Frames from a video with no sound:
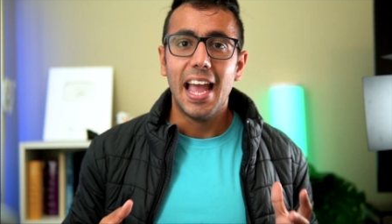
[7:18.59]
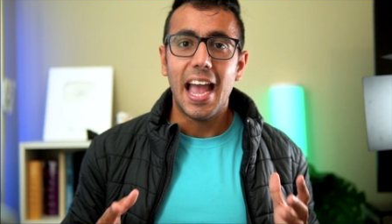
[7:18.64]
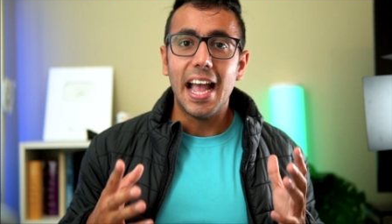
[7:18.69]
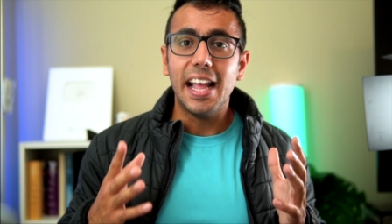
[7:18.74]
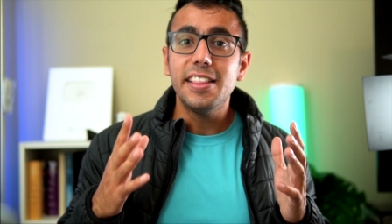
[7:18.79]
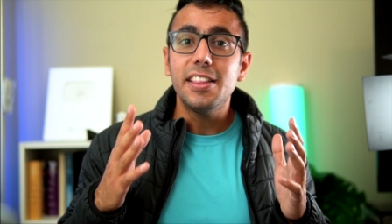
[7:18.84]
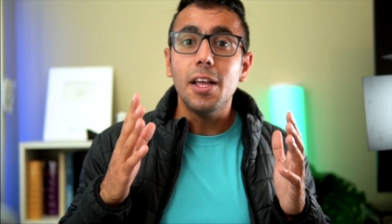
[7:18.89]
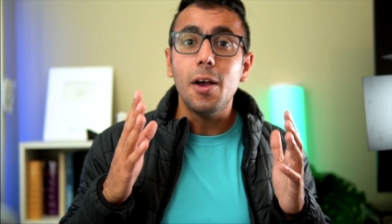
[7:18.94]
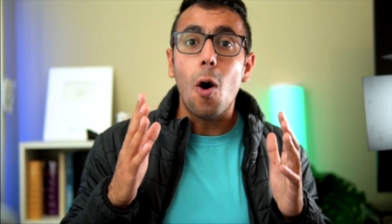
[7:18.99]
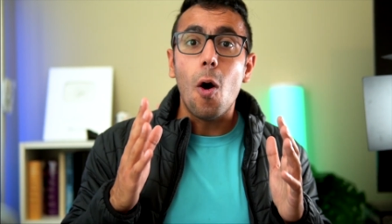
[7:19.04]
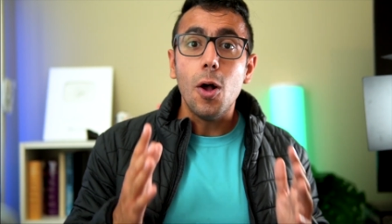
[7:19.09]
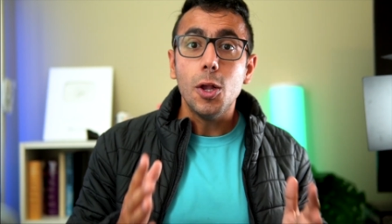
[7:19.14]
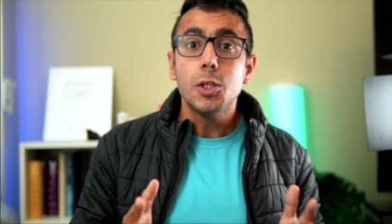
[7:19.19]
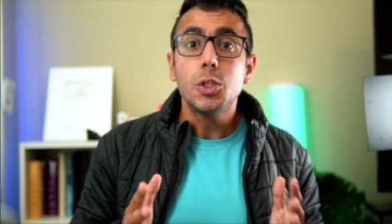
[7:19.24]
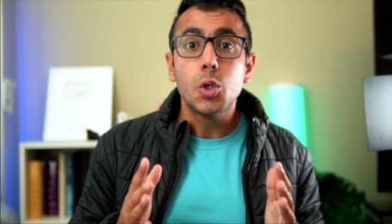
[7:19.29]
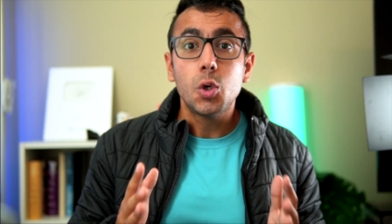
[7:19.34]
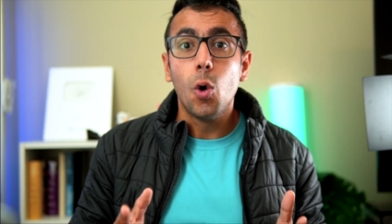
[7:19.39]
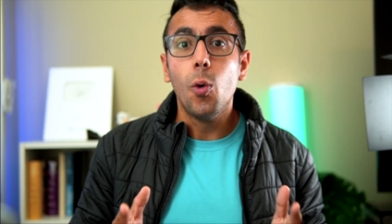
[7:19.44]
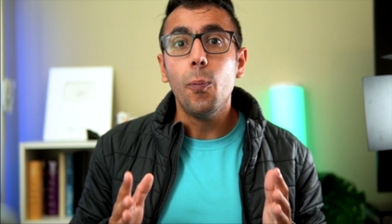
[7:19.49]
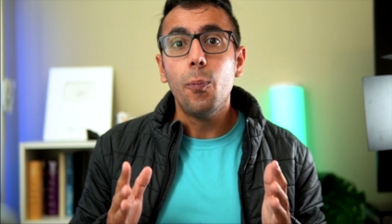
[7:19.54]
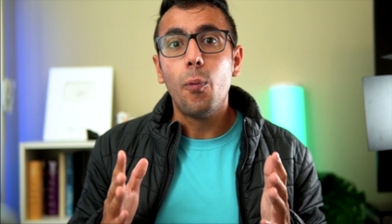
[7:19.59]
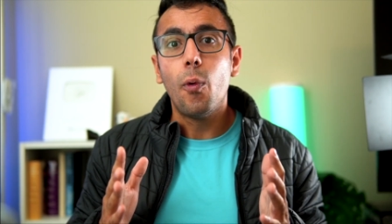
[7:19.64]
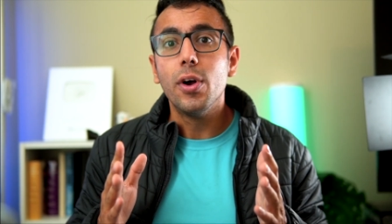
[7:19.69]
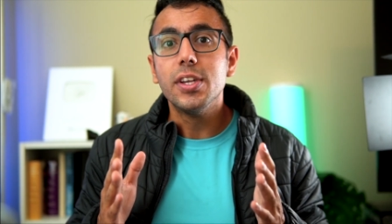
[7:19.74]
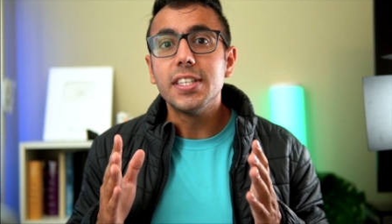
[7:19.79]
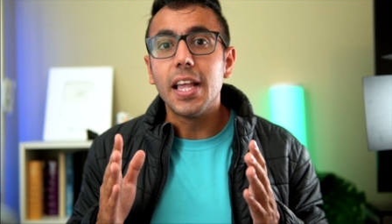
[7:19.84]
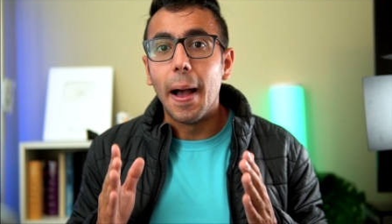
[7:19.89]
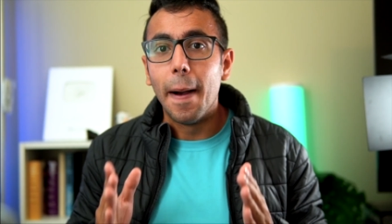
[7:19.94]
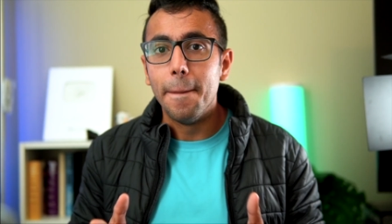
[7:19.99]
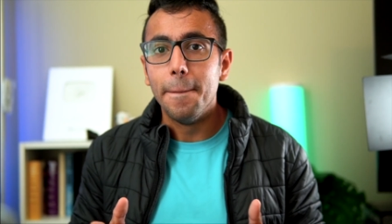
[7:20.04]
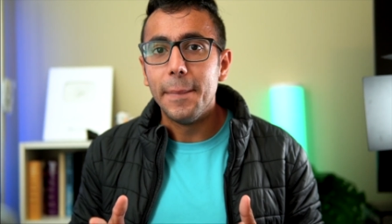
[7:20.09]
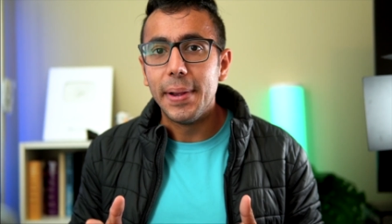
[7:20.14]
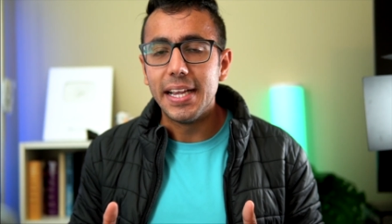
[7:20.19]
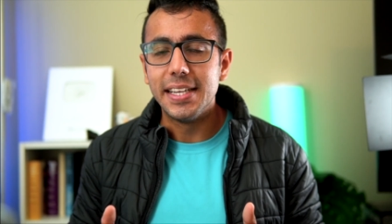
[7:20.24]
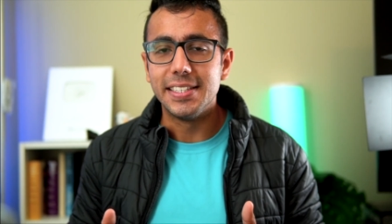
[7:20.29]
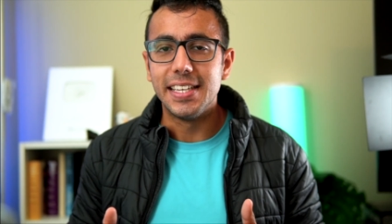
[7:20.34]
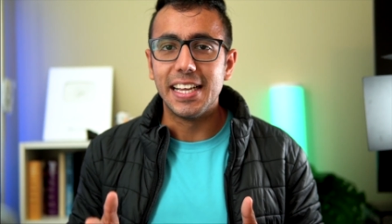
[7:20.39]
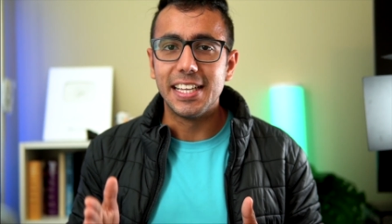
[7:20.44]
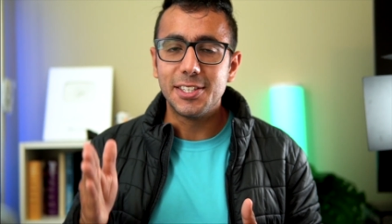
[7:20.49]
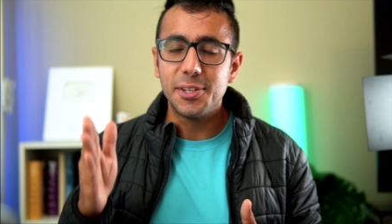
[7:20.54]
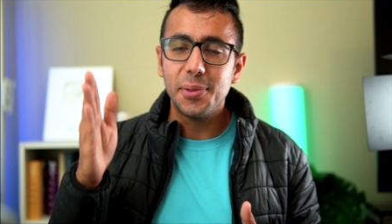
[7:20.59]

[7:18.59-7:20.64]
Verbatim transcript: and the scope was amazing.